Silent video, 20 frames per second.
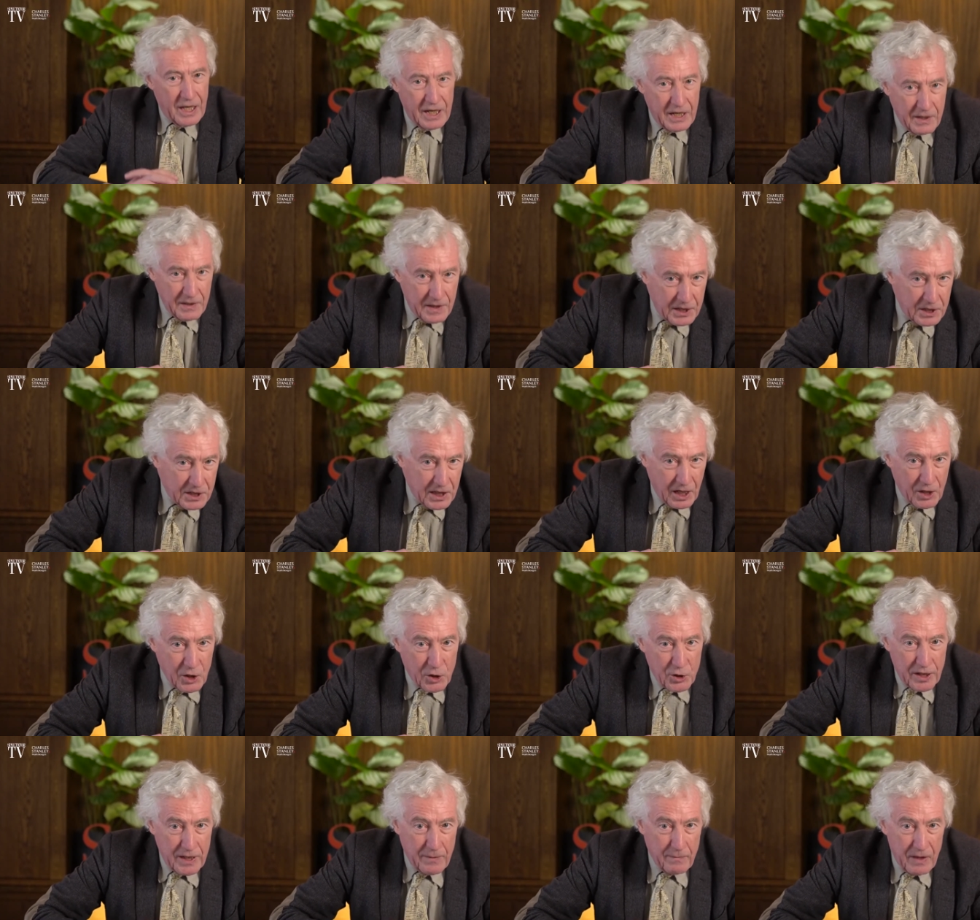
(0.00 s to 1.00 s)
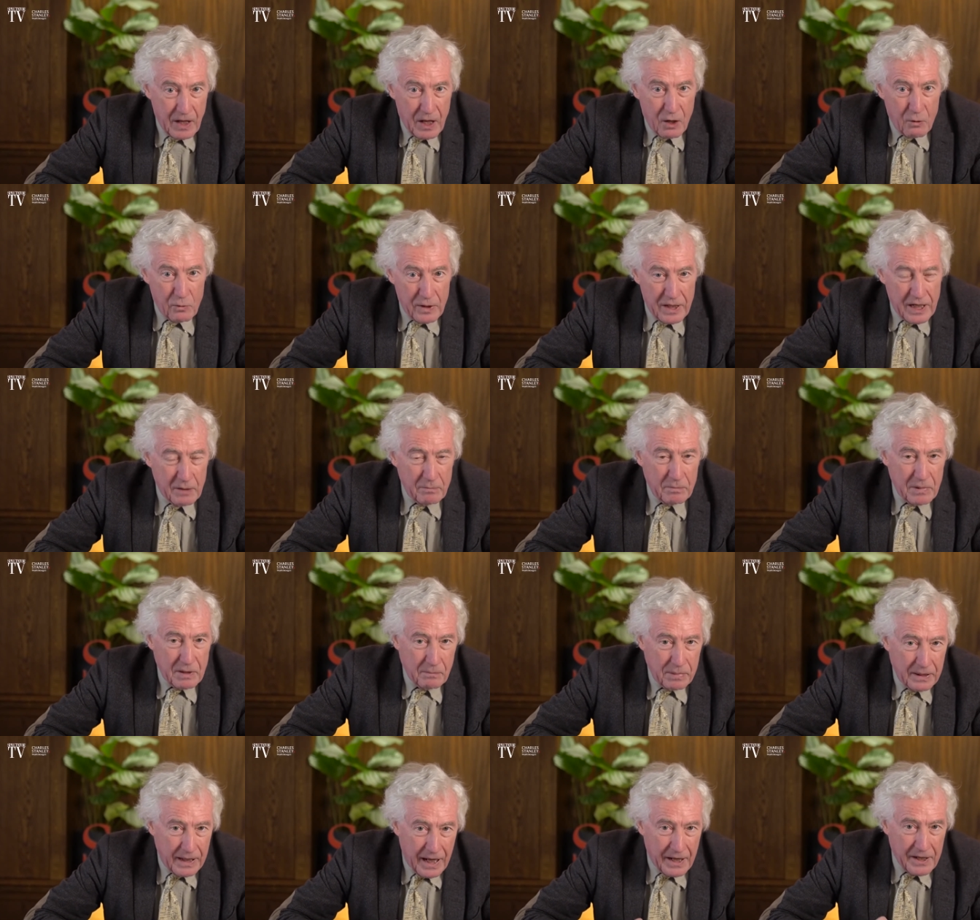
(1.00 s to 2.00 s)
In this country, we had
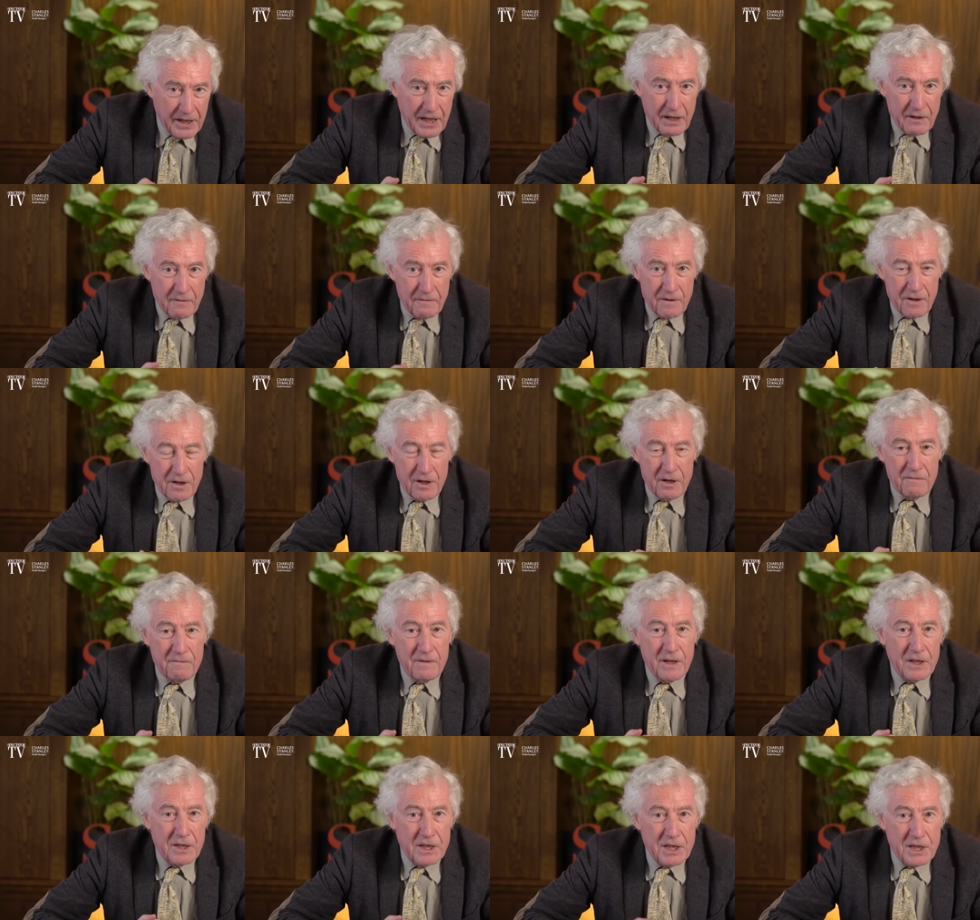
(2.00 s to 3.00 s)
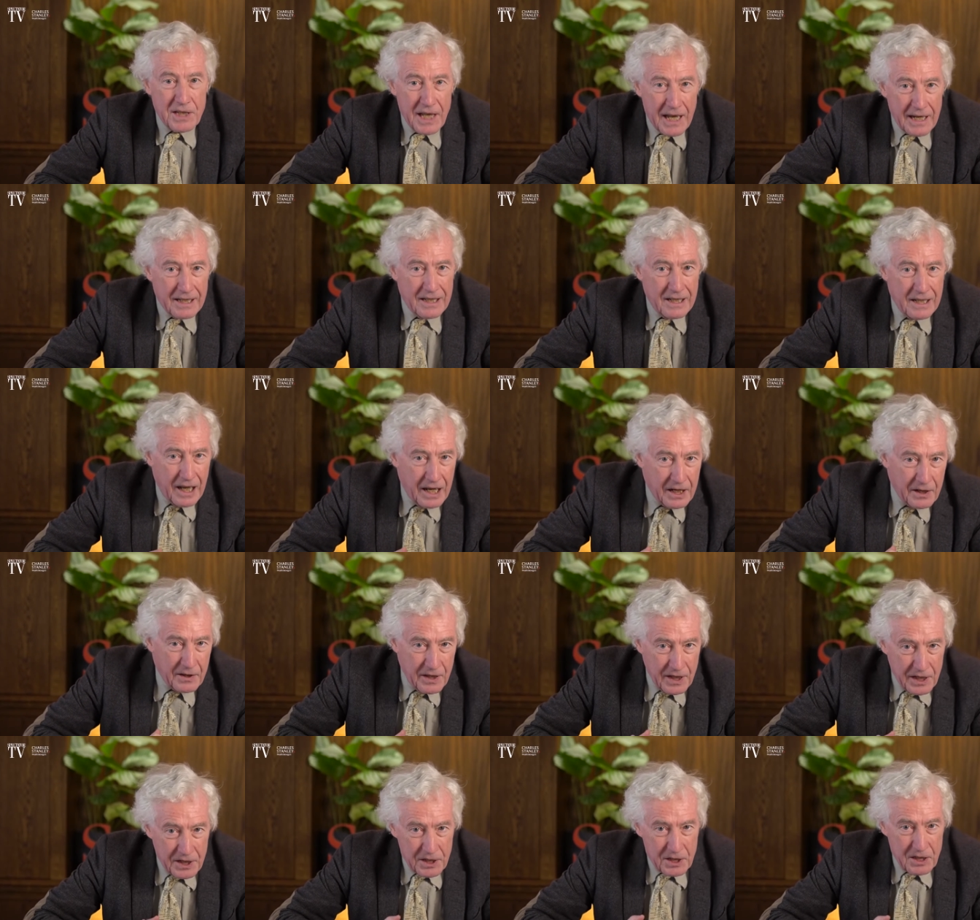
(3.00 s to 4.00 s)
been planning for an event exactly like
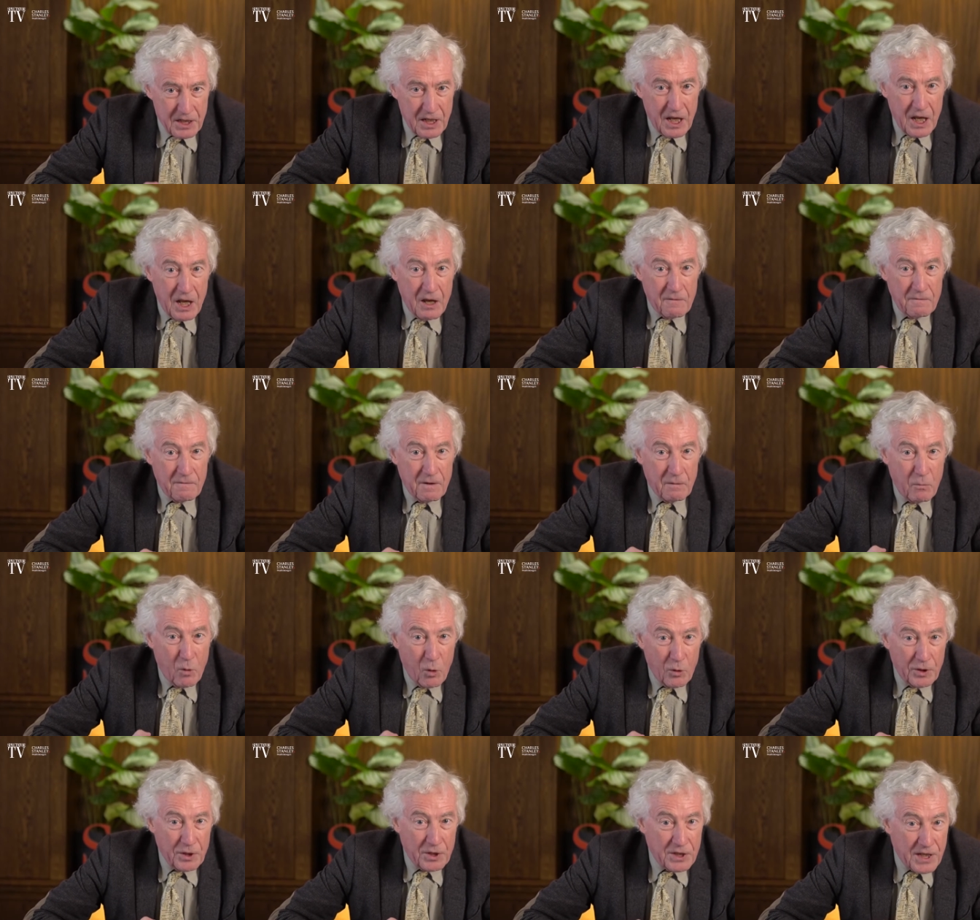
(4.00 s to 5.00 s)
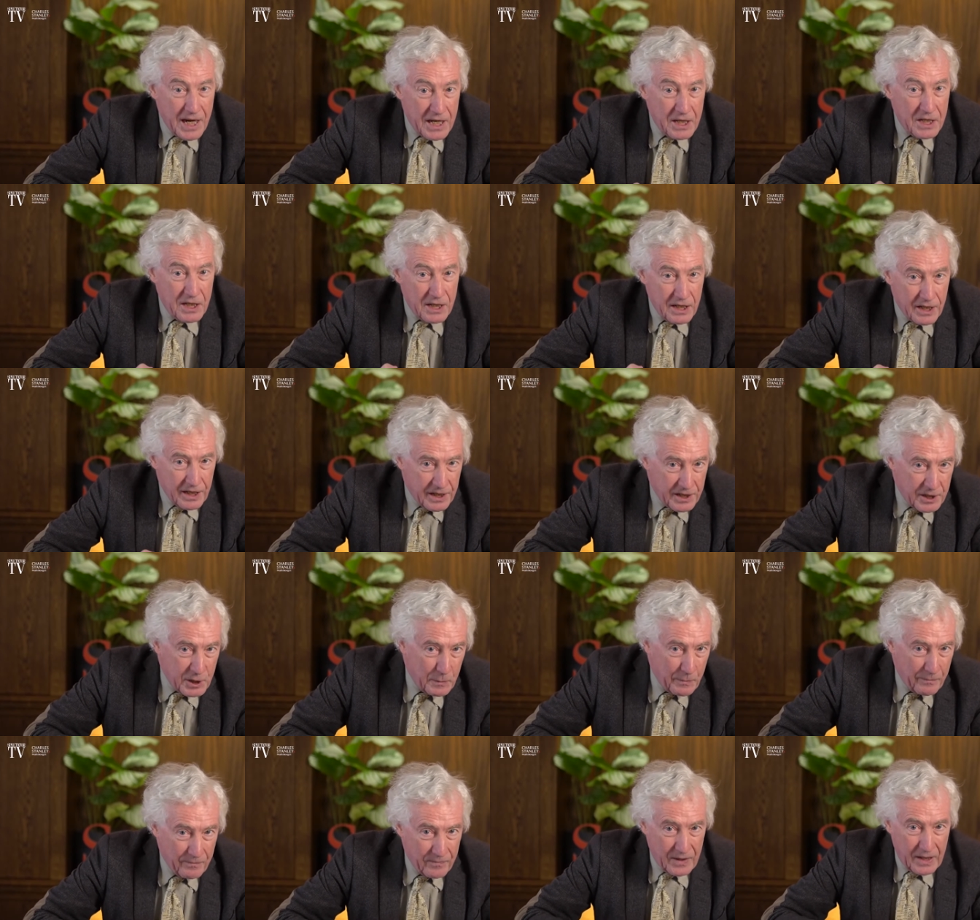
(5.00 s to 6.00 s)
this for more than 10 years.